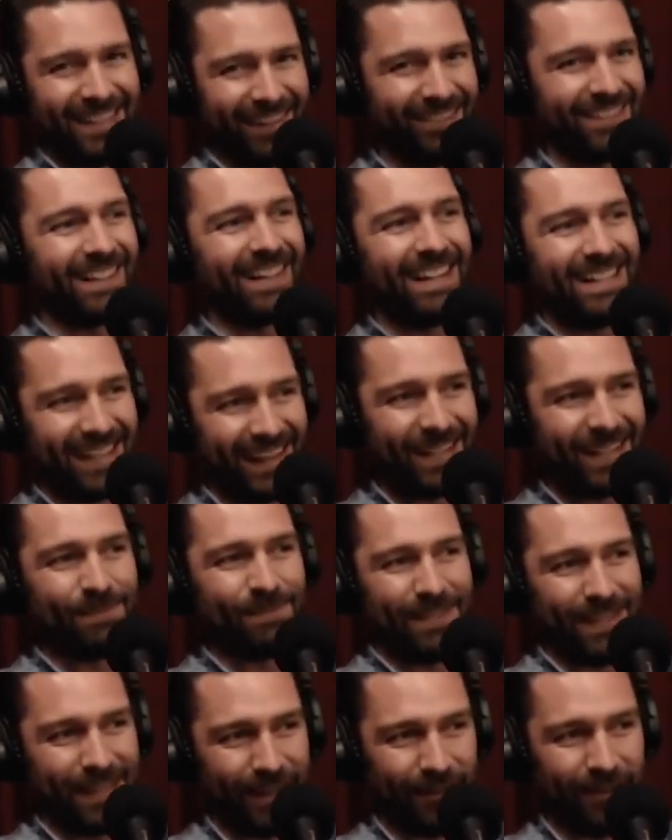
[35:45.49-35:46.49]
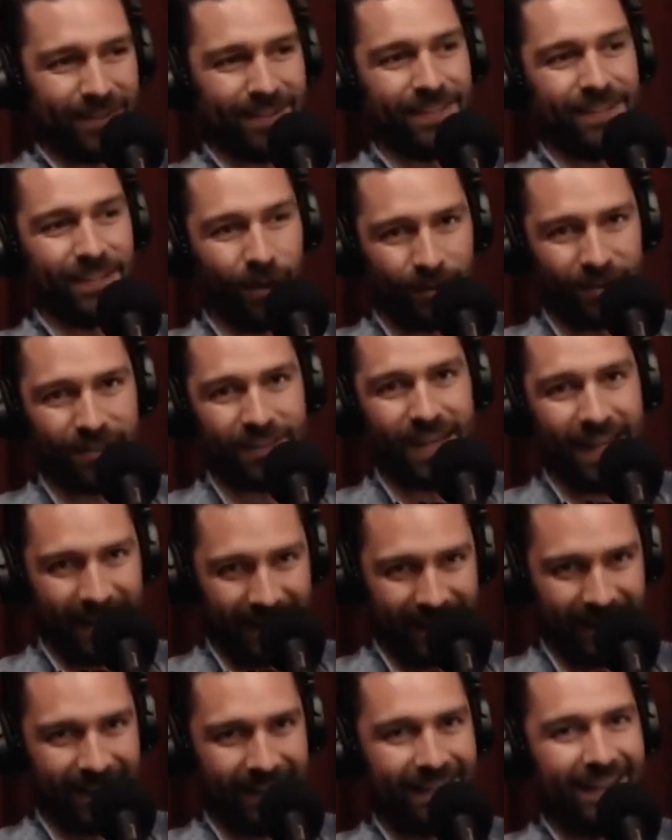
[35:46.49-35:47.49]
Someone's going to tell you some secrets. You can't
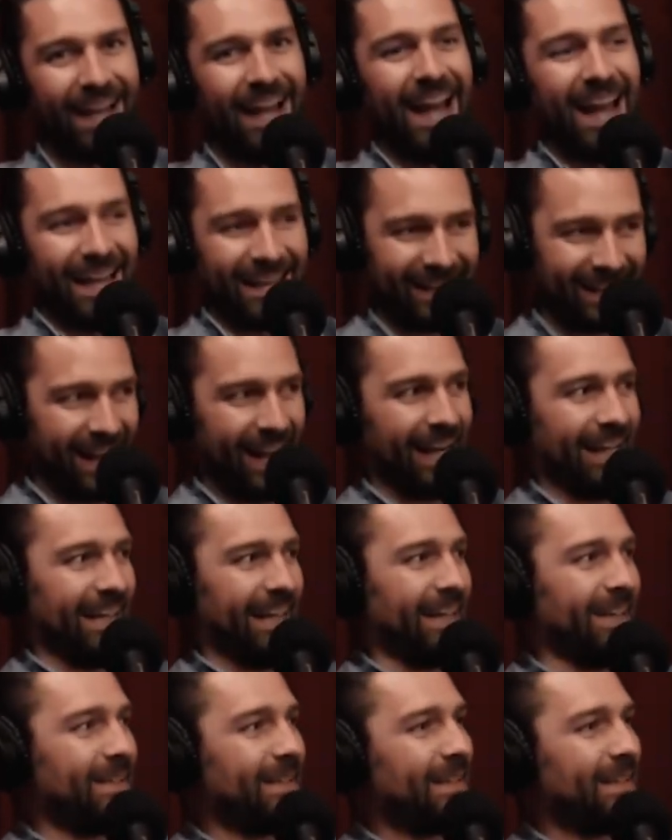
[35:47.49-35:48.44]
tell anything. Nobody. Exactly.